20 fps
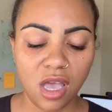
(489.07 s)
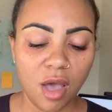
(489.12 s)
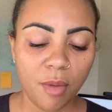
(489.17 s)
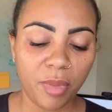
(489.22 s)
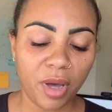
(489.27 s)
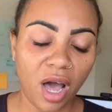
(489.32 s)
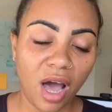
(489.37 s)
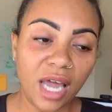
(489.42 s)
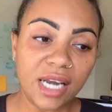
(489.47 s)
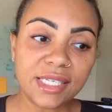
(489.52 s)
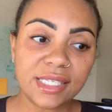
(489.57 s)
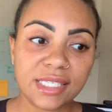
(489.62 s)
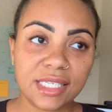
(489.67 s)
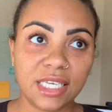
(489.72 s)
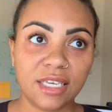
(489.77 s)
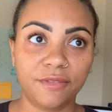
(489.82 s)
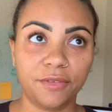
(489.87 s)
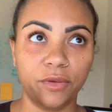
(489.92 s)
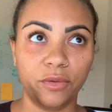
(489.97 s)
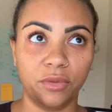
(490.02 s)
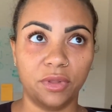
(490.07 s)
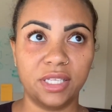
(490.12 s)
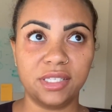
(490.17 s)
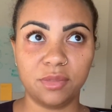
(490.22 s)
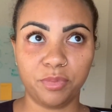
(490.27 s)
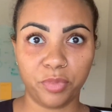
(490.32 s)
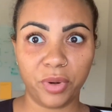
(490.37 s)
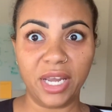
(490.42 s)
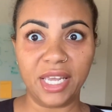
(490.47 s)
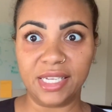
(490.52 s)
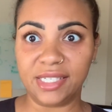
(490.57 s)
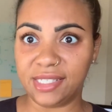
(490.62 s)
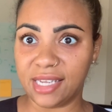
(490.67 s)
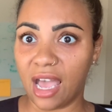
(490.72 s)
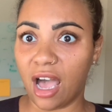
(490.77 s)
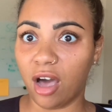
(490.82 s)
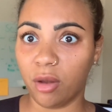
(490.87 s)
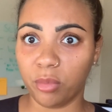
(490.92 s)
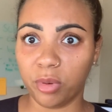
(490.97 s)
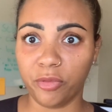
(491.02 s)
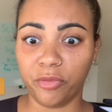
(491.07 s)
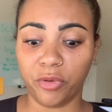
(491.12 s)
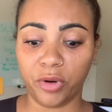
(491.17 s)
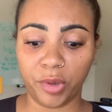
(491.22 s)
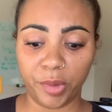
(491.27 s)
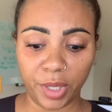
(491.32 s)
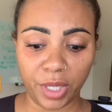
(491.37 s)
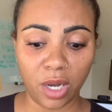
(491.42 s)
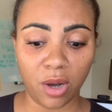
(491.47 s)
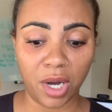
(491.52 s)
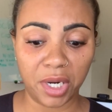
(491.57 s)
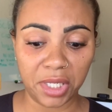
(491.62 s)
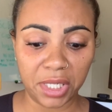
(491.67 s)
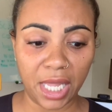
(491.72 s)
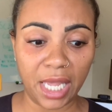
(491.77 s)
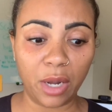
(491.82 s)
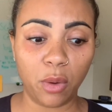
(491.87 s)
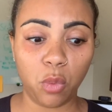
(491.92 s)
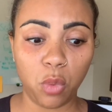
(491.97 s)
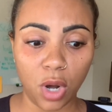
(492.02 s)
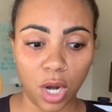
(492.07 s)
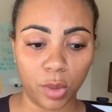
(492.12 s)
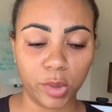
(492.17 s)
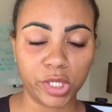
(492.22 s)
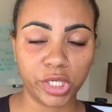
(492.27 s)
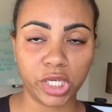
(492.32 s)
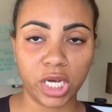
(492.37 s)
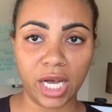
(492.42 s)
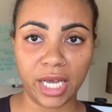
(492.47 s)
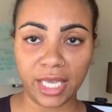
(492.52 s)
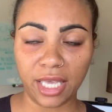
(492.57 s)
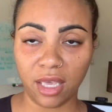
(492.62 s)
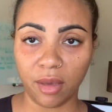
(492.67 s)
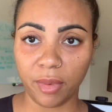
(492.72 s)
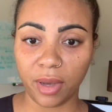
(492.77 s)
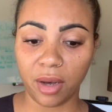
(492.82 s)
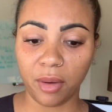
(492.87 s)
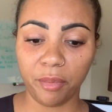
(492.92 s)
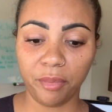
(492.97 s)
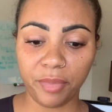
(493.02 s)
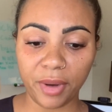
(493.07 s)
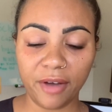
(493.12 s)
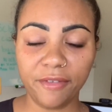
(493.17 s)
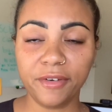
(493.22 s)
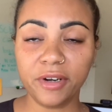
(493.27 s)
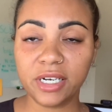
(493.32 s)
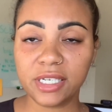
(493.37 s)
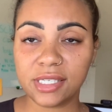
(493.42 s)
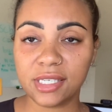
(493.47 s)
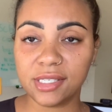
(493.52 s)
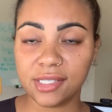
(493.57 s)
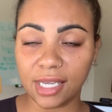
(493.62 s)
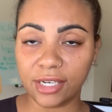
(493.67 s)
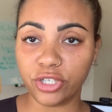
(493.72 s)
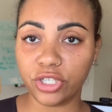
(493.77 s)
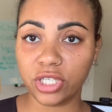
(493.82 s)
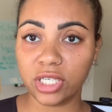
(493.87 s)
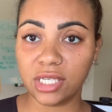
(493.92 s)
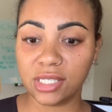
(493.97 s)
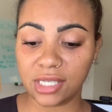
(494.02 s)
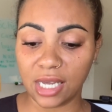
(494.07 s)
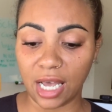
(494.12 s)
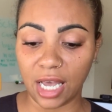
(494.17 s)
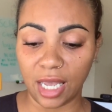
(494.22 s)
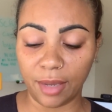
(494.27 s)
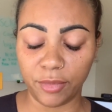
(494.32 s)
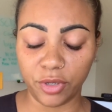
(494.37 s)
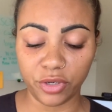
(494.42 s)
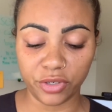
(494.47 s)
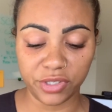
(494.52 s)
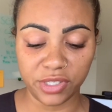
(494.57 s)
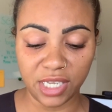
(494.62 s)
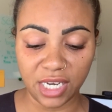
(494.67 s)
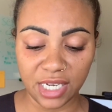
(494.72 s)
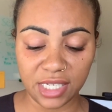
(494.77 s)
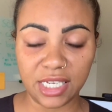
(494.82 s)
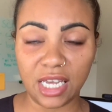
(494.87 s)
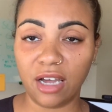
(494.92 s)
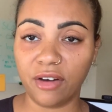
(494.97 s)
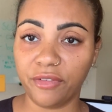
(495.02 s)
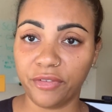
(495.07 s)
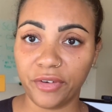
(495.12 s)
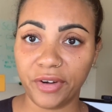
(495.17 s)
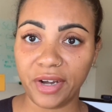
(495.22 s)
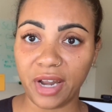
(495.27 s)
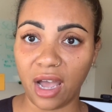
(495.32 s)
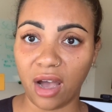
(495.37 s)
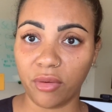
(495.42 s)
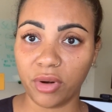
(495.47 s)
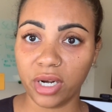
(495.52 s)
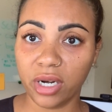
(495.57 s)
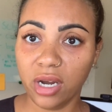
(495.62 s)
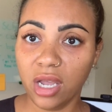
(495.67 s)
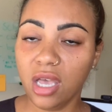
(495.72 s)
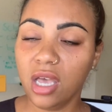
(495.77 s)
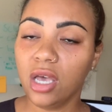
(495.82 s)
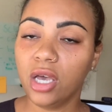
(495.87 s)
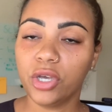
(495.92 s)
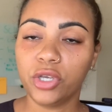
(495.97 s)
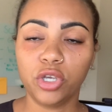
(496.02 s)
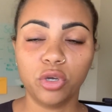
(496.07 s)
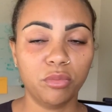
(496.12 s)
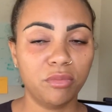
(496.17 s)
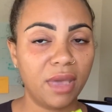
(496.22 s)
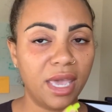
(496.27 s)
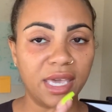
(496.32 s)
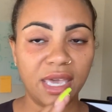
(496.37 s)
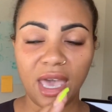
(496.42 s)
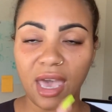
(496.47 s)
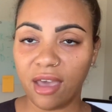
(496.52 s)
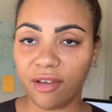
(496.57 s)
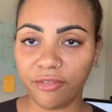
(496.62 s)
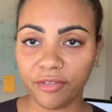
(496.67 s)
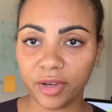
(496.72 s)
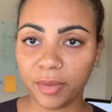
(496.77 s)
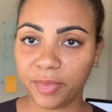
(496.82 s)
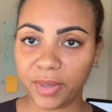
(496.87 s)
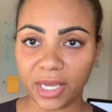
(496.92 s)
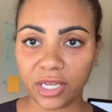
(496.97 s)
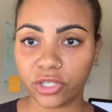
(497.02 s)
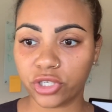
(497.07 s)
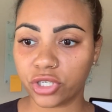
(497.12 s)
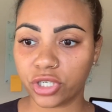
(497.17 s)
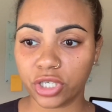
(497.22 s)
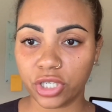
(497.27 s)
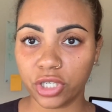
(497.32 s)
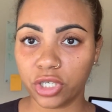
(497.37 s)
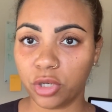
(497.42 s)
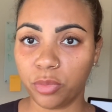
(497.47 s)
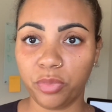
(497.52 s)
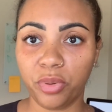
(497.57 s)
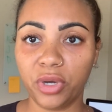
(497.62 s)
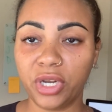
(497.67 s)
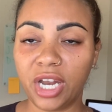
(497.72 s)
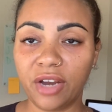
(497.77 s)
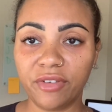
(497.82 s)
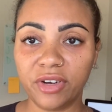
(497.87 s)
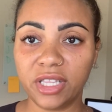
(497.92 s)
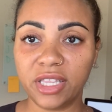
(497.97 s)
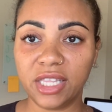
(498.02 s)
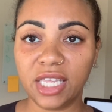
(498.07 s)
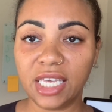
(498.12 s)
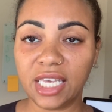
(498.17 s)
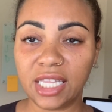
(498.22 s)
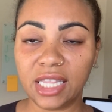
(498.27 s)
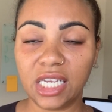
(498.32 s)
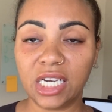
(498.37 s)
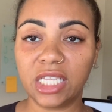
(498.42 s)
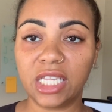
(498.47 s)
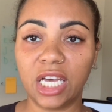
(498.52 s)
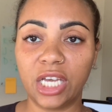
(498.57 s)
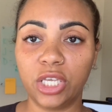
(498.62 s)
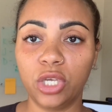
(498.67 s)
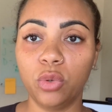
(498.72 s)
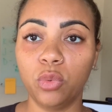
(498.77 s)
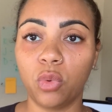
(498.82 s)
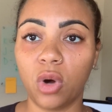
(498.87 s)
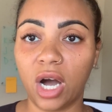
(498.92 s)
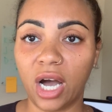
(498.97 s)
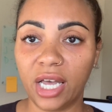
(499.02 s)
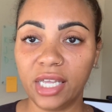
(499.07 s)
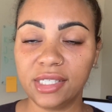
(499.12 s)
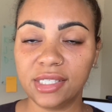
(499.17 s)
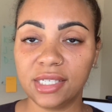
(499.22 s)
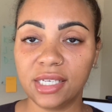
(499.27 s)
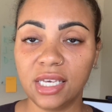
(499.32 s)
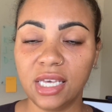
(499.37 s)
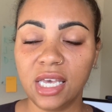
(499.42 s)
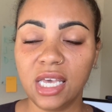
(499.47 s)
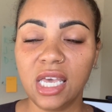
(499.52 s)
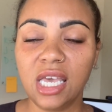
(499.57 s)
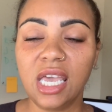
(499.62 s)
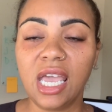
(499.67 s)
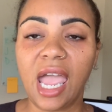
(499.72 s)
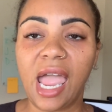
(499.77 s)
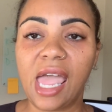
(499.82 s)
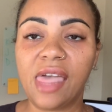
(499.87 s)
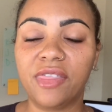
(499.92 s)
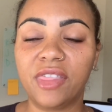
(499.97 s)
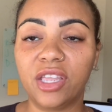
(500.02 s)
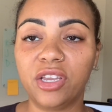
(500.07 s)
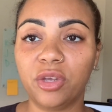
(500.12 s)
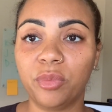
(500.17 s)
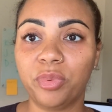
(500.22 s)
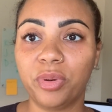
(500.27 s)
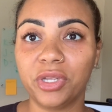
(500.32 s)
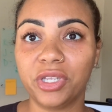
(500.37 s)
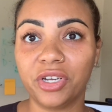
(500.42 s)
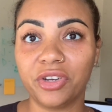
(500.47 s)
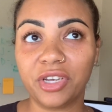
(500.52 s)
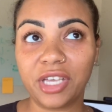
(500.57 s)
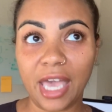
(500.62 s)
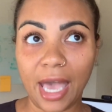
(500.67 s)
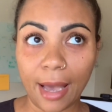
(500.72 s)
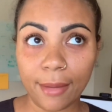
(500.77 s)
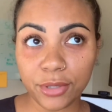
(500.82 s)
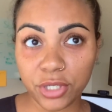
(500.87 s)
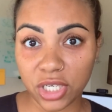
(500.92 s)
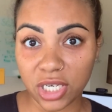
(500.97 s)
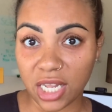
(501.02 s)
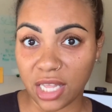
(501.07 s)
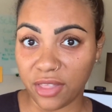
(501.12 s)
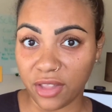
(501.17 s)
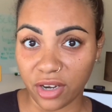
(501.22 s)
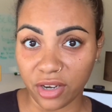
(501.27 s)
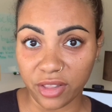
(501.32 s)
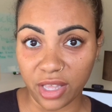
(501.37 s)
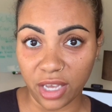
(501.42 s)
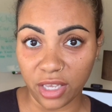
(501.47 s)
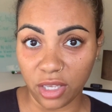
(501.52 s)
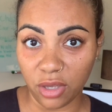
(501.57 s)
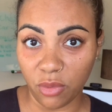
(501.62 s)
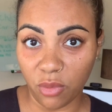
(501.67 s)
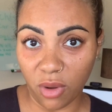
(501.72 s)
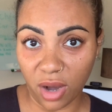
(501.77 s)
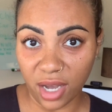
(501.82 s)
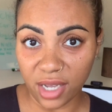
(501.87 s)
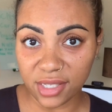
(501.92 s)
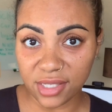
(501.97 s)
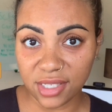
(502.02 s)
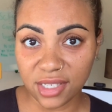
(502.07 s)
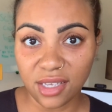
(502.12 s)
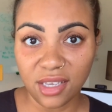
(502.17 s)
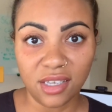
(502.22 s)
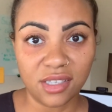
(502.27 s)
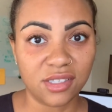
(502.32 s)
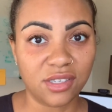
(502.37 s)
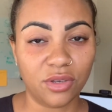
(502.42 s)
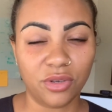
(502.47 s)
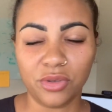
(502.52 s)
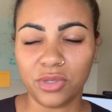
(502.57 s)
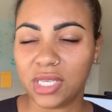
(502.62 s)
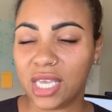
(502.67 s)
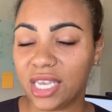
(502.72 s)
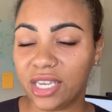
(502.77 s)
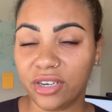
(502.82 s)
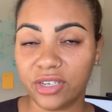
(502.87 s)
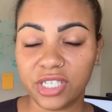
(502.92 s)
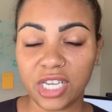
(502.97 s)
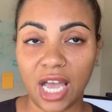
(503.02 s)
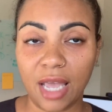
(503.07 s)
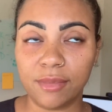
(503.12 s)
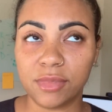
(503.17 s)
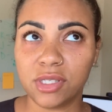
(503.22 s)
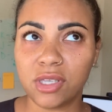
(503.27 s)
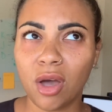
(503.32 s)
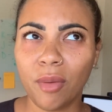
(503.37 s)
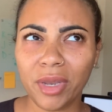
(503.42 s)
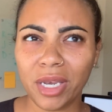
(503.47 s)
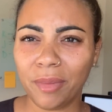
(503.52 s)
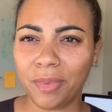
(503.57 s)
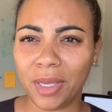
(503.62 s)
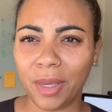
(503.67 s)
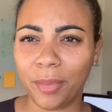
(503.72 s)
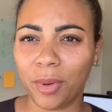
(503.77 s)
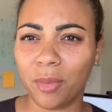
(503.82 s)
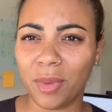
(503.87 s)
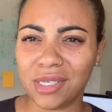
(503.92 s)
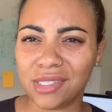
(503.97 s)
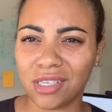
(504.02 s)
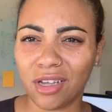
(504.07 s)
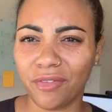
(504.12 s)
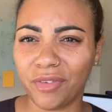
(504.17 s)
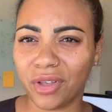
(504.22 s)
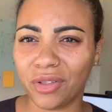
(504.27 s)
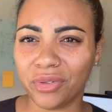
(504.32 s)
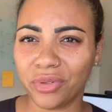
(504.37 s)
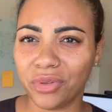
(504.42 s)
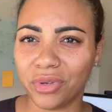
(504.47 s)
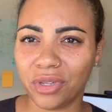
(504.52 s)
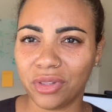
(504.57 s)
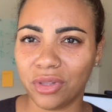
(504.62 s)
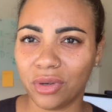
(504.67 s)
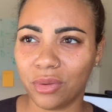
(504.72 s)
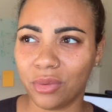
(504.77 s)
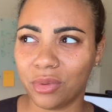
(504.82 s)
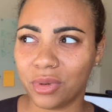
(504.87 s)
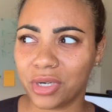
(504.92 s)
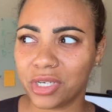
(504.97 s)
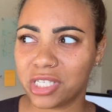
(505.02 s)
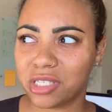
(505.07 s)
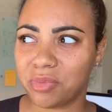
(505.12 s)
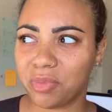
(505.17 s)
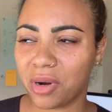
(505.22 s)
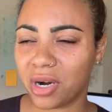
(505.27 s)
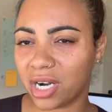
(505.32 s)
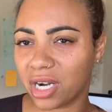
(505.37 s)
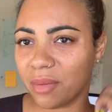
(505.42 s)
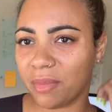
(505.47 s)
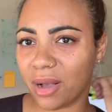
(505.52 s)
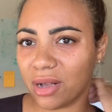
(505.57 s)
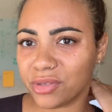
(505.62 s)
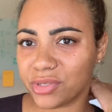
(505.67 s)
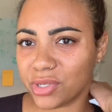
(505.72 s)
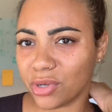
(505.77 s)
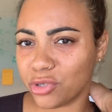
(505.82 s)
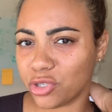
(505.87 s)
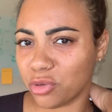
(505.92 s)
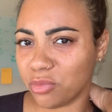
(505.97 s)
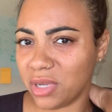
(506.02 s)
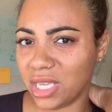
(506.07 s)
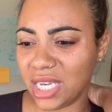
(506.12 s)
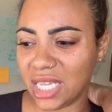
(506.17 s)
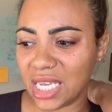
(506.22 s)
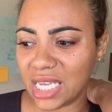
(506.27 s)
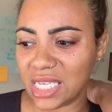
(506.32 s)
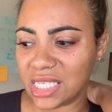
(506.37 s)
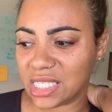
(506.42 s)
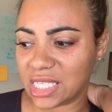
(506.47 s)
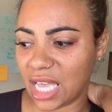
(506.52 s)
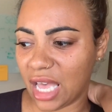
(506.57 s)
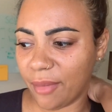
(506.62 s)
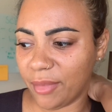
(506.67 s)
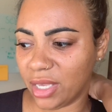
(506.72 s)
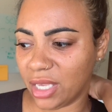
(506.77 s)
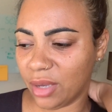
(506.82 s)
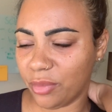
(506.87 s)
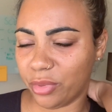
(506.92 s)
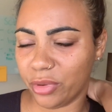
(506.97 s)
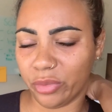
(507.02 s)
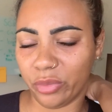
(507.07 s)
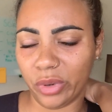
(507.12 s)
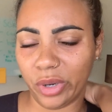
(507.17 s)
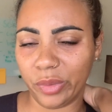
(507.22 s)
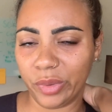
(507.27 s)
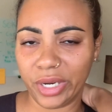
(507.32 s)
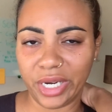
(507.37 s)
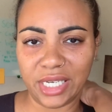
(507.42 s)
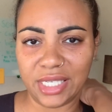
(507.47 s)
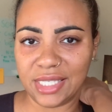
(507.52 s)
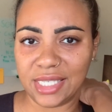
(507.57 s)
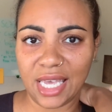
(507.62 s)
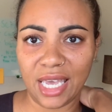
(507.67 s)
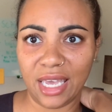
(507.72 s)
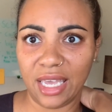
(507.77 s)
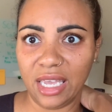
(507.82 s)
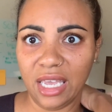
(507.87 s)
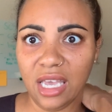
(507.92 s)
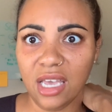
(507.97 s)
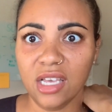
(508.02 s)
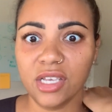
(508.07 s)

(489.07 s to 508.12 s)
But honestly, let's break it down before we go on like what we're talking about. Buffer is essentially a time you're sitting down for an hour, you make every picture, you put everything in there that you want, and then you put your caption in there that you want. So you take your time. So many people, myself included, the worst part about social media is coming up with what we're gonna say.